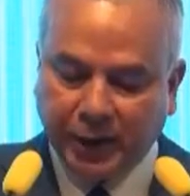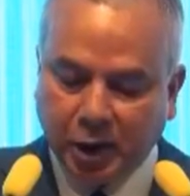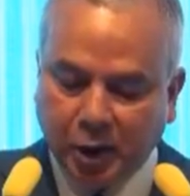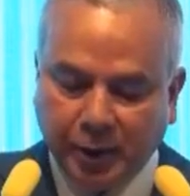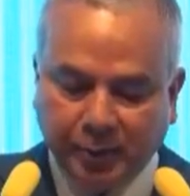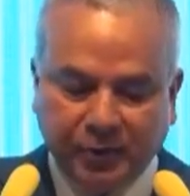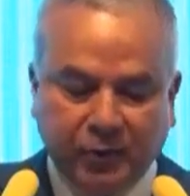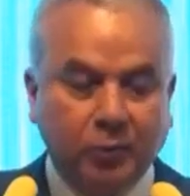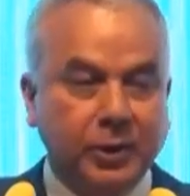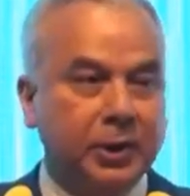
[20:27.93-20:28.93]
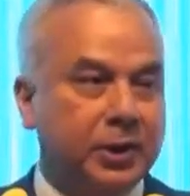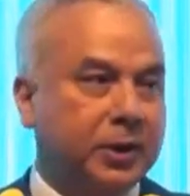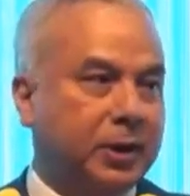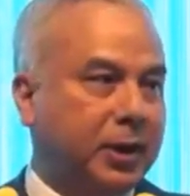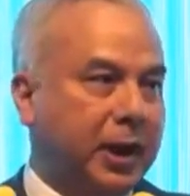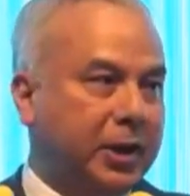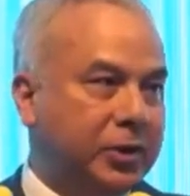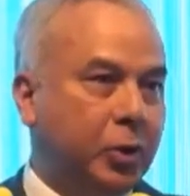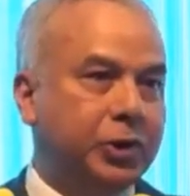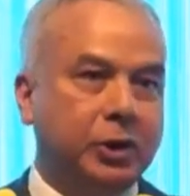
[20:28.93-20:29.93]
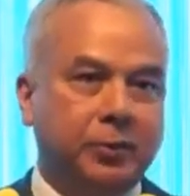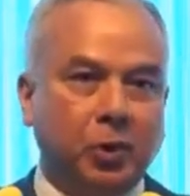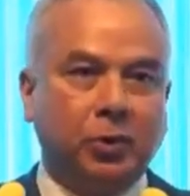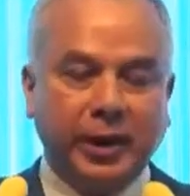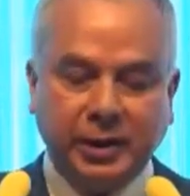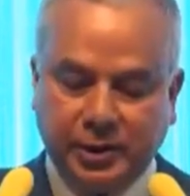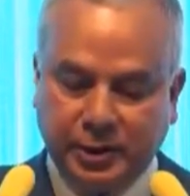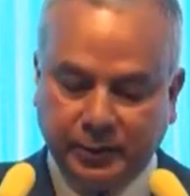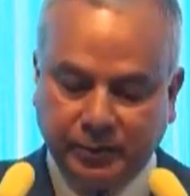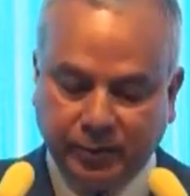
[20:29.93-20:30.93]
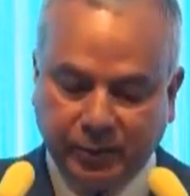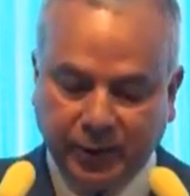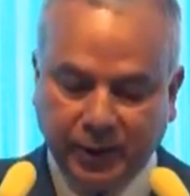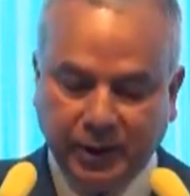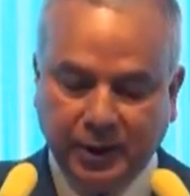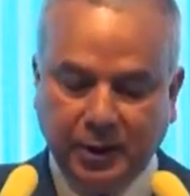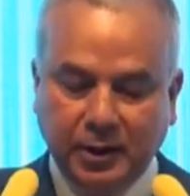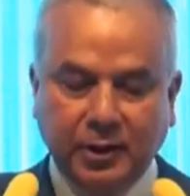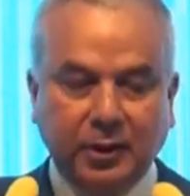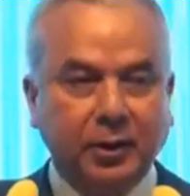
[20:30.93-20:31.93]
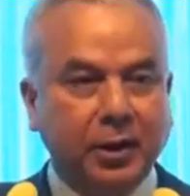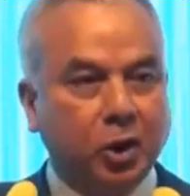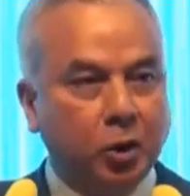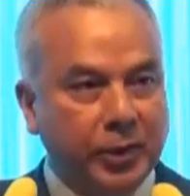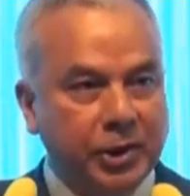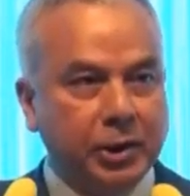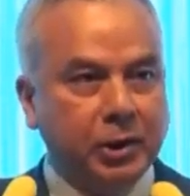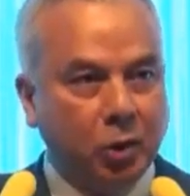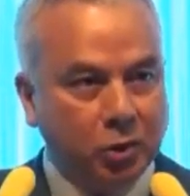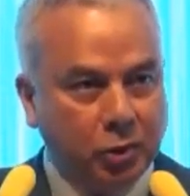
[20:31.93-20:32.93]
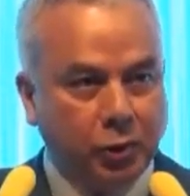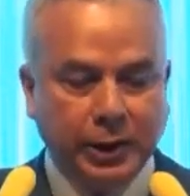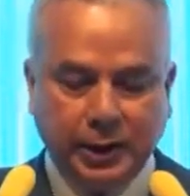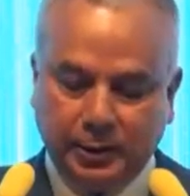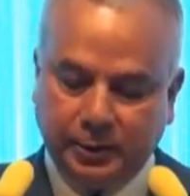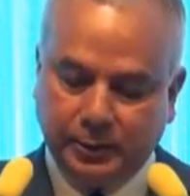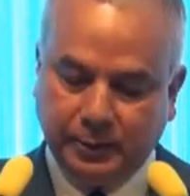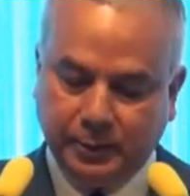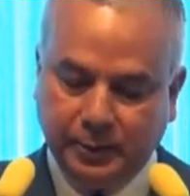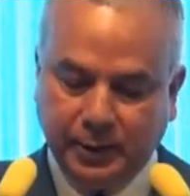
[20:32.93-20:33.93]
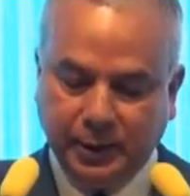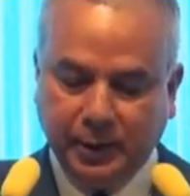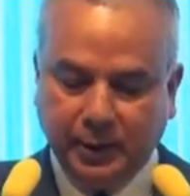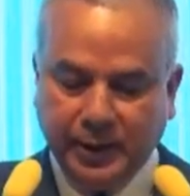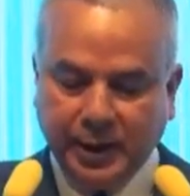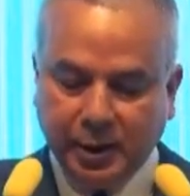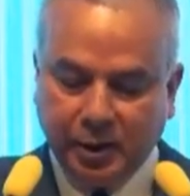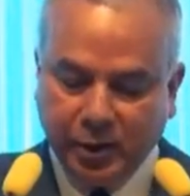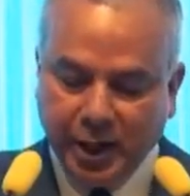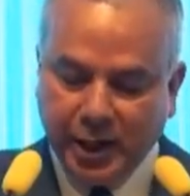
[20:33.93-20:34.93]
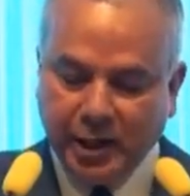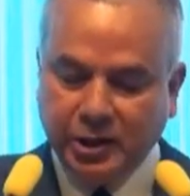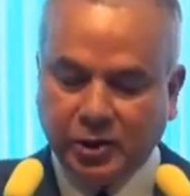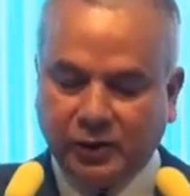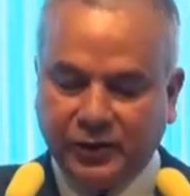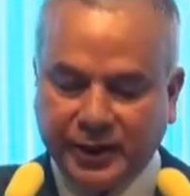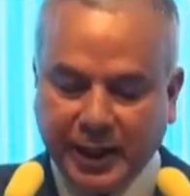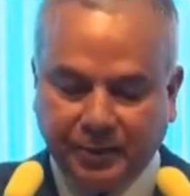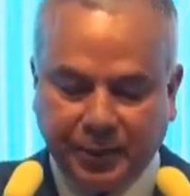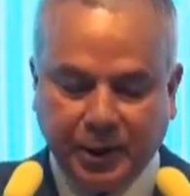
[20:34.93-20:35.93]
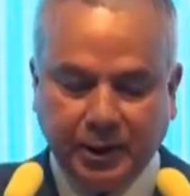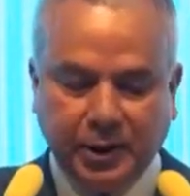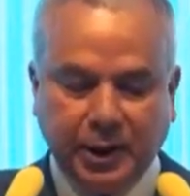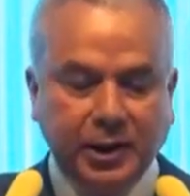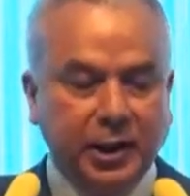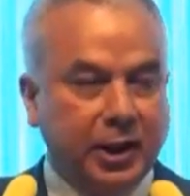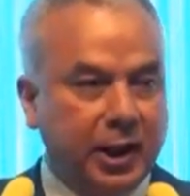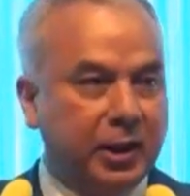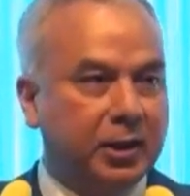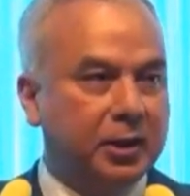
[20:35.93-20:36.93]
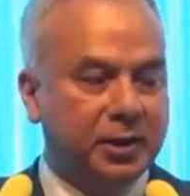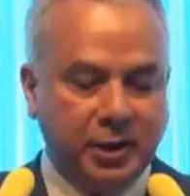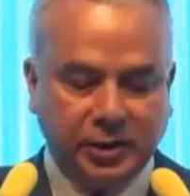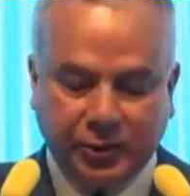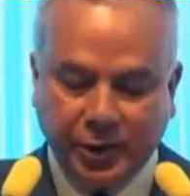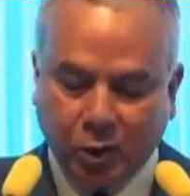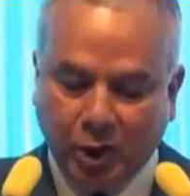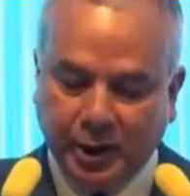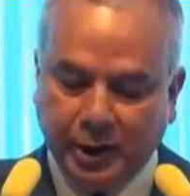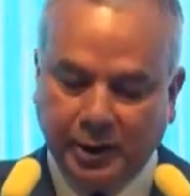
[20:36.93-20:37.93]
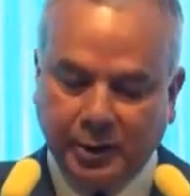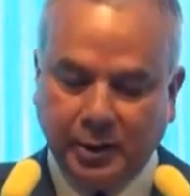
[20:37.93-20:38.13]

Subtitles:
Economic Performance and Social Progress. The Commission concluded that a range of separate indicators is required